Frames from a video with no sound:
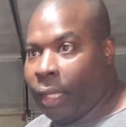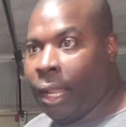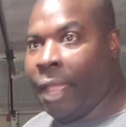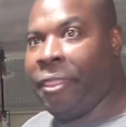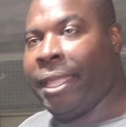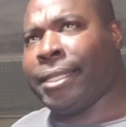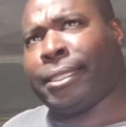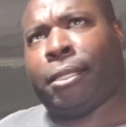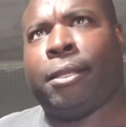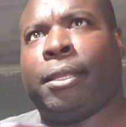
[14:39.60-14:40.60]
I think
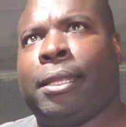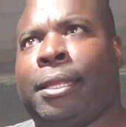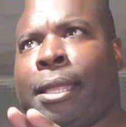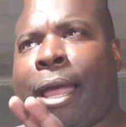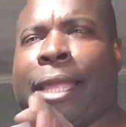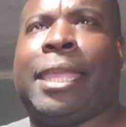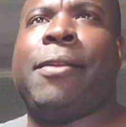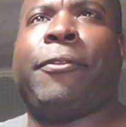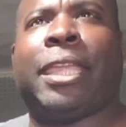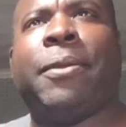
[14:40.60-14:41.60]
I
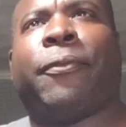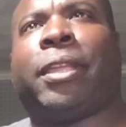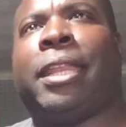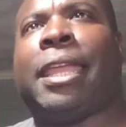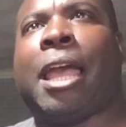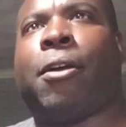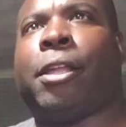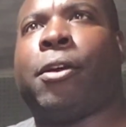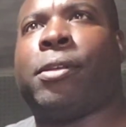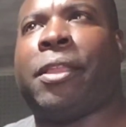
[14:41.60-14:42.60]
keep forgetting how it
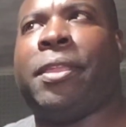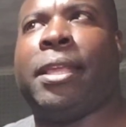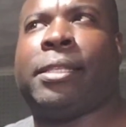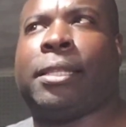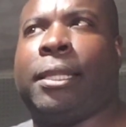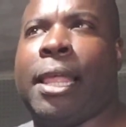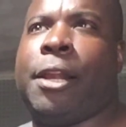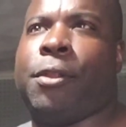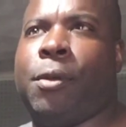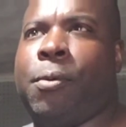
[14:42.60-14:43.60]
goes. I think it's the
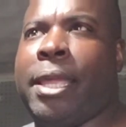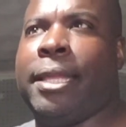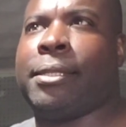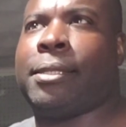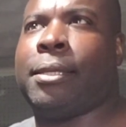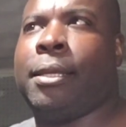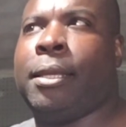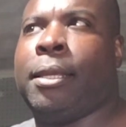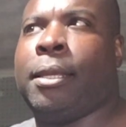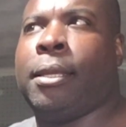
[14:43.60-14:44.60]
lighter the weights.
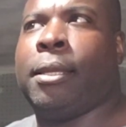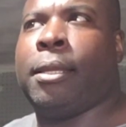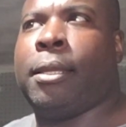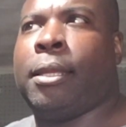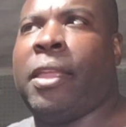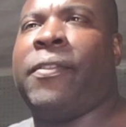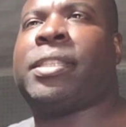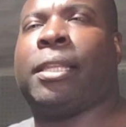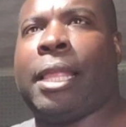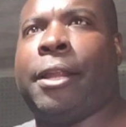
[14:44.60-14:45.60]
If it's
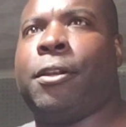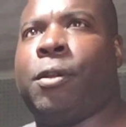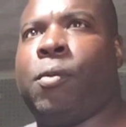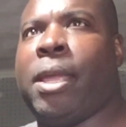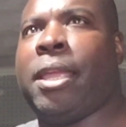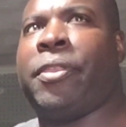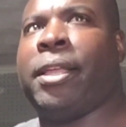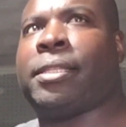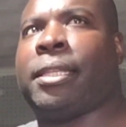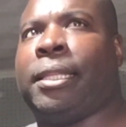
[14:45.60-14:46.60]
the lighter the weight, I think
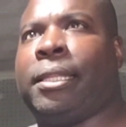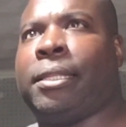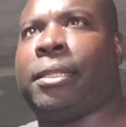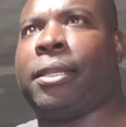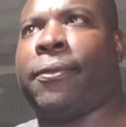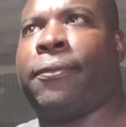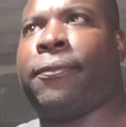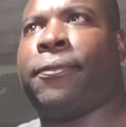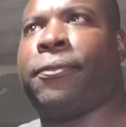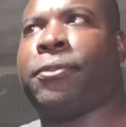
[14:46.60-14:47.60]
it's the
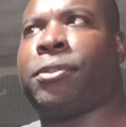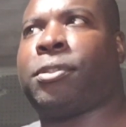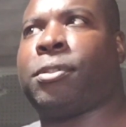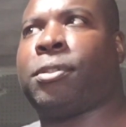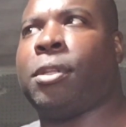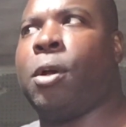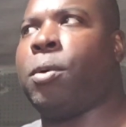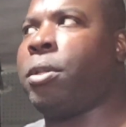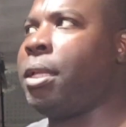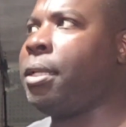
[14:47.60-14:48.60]

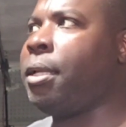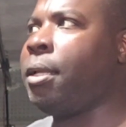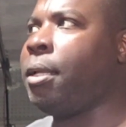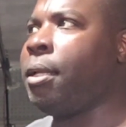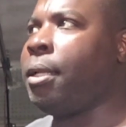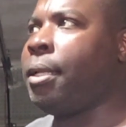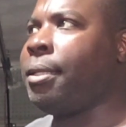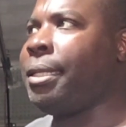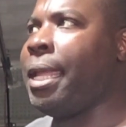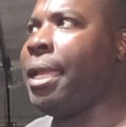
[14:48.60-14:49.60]
slower the
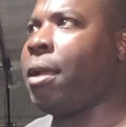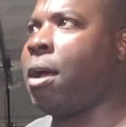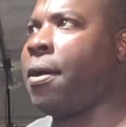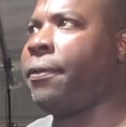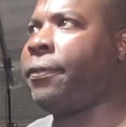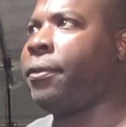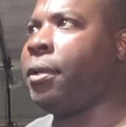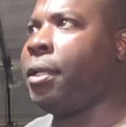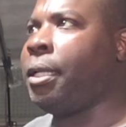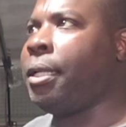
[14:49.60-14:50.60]
takeoff,
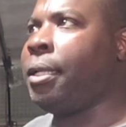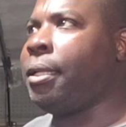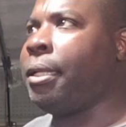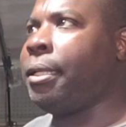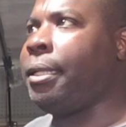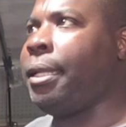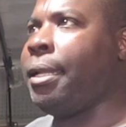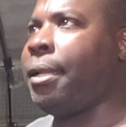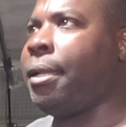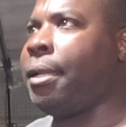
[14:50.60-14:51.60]

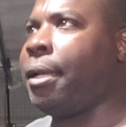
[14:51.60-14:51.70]
the